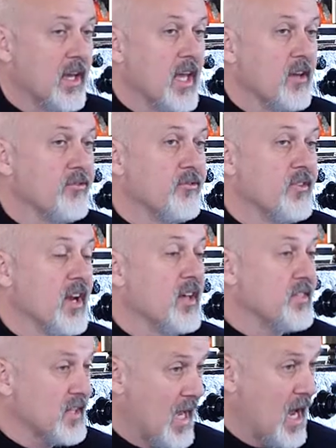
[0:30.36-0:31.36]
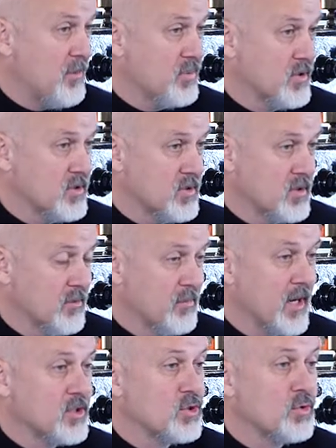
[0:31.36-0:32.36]
If nothing happens,
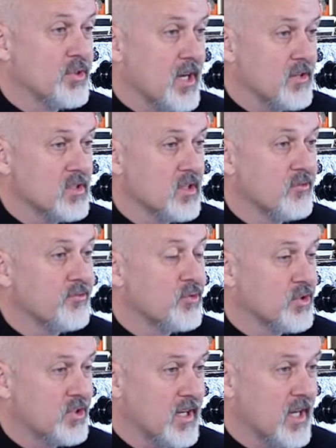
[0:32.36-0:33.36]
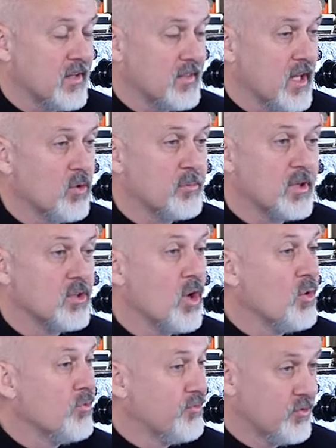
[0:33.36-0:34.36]
by 2048, there will be
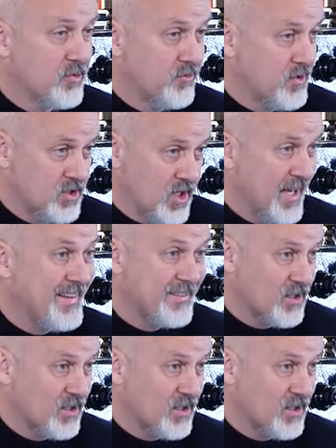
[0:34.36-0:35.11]
no food fish in